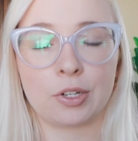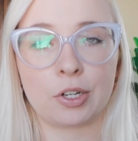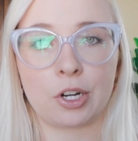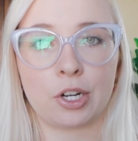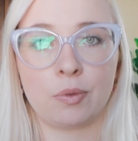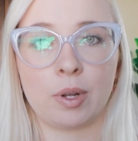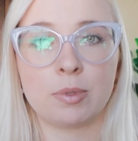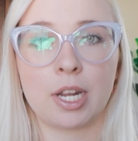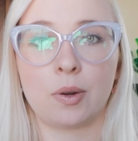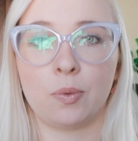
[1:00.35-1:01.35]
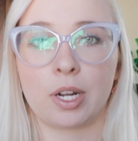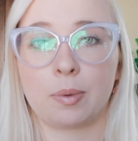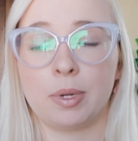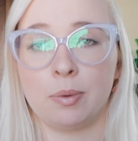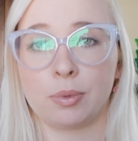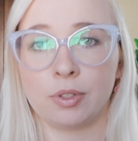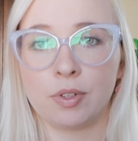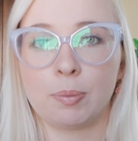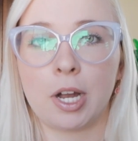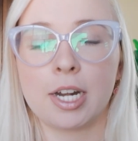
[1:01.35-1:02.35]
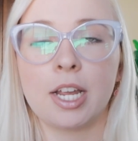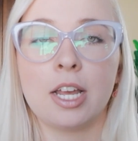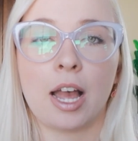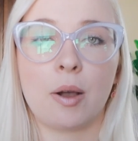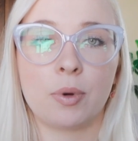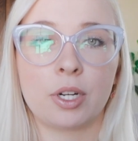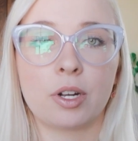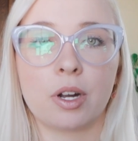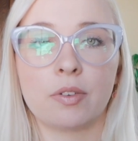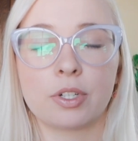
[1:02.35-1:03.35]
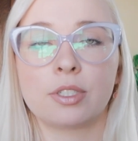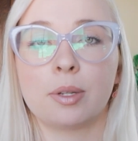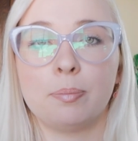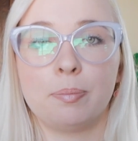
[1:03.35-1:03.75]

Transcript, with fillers: on your current website and what could be improved upon, I want to go over some